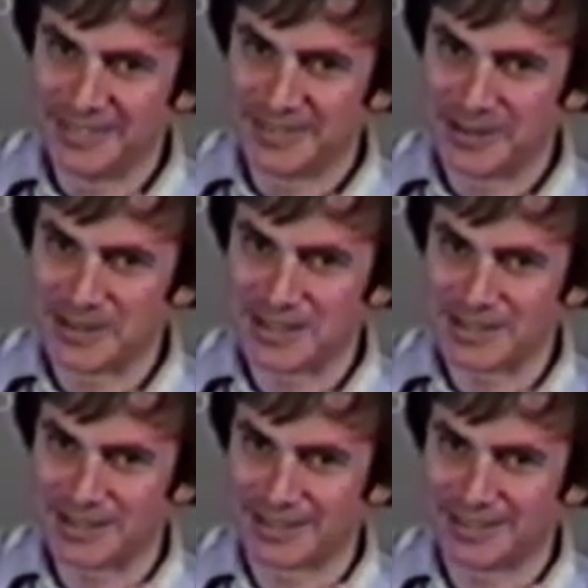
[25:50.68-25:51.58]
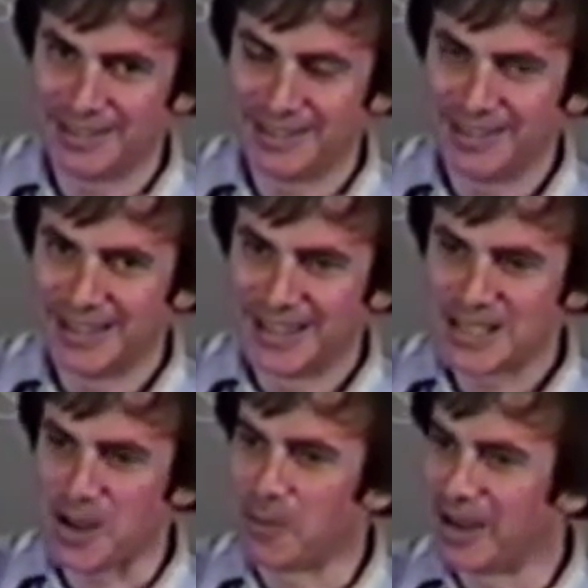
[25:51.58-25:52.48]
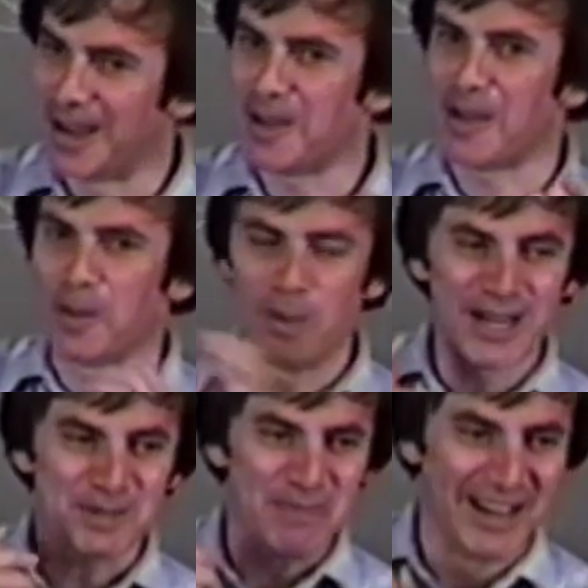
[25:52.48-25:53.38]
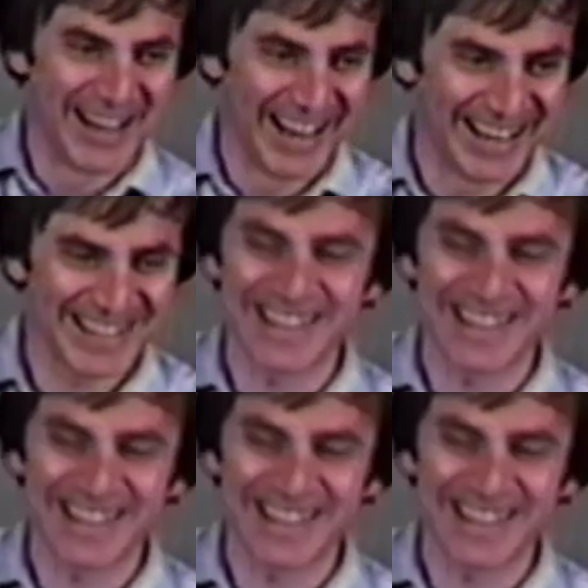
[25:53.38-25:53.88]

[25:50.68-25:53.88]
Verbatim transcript: on this thing. So I went out, I washed my hands,